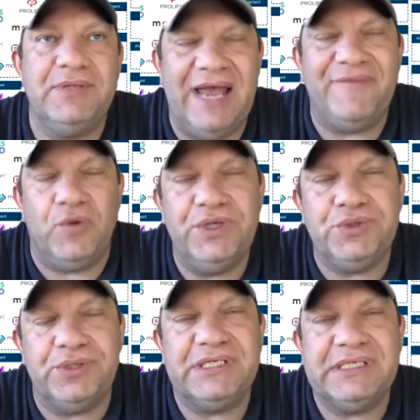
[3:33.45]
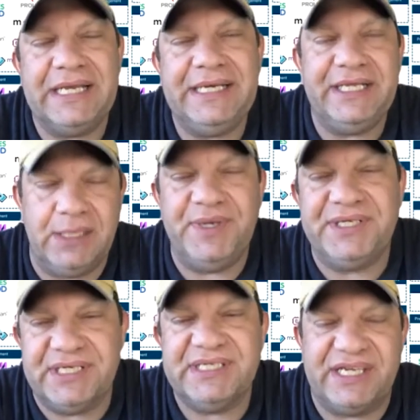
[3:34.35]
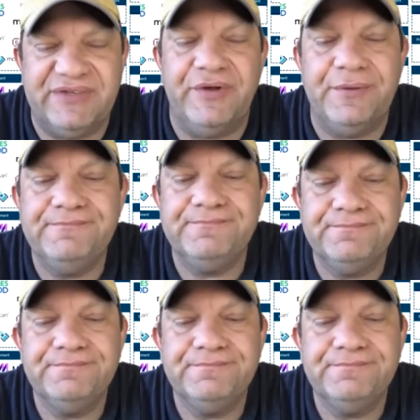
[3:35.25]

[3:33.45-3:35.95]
to have the resources they need to be successful.